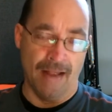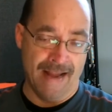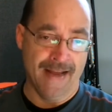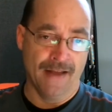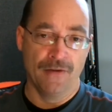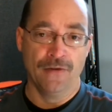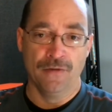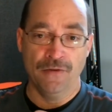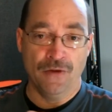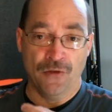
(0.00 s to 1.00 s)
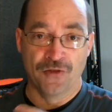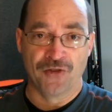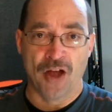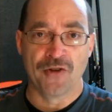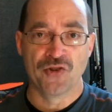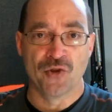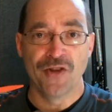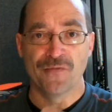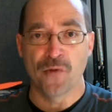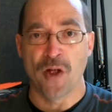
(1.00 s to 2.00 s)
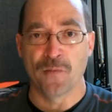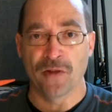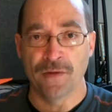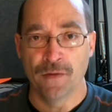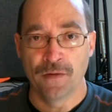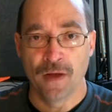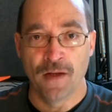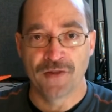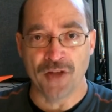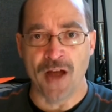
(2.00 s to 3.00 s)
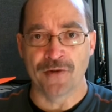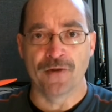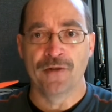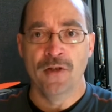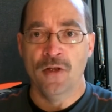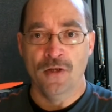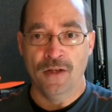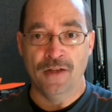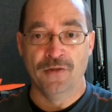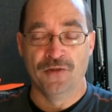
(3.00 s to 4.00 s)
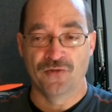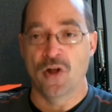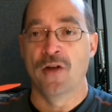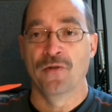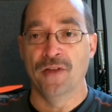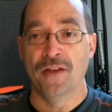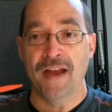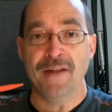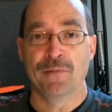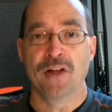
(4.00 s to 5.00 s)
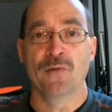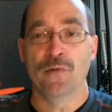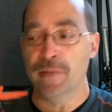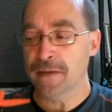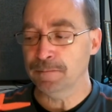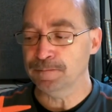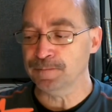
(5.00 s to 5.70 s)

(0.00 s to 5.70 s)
And the solder joint, if properly soldered, is stronger than any plug would be.